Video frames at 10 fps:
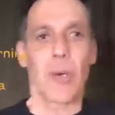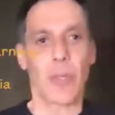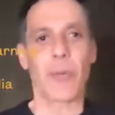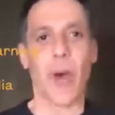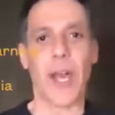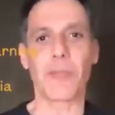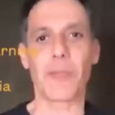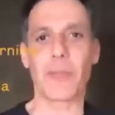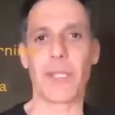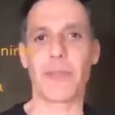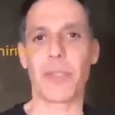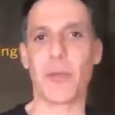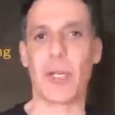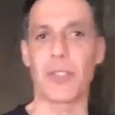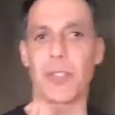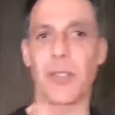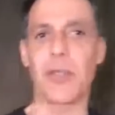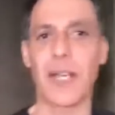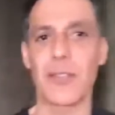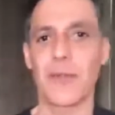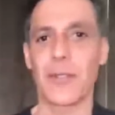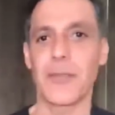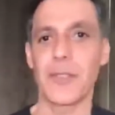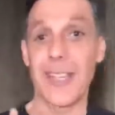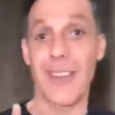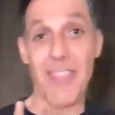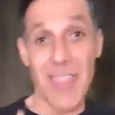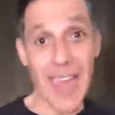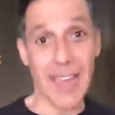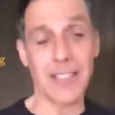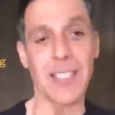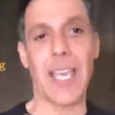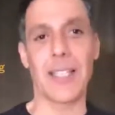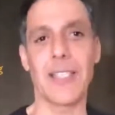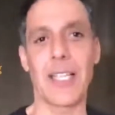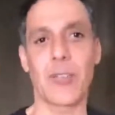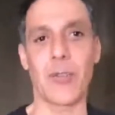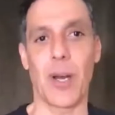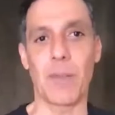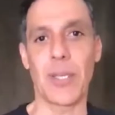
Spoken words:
Rewind with me, if you will, to 2015. Then candidate Trump